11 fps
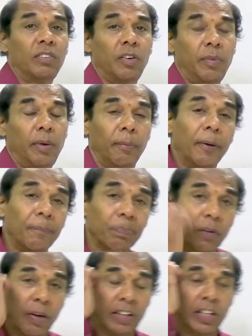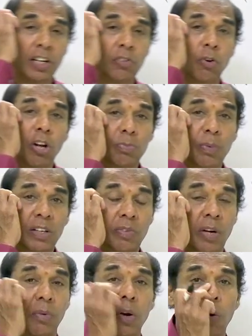verb. When there is no special
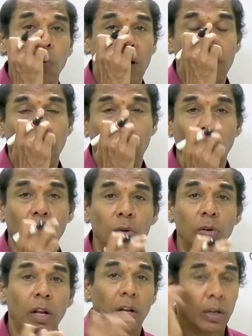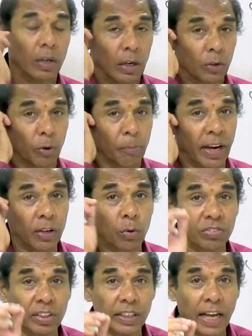verb, what is the rule? To make
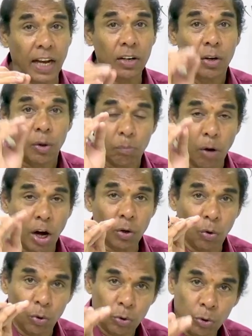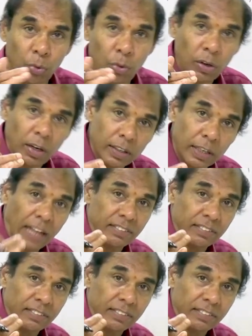question tag, borrow, do, does,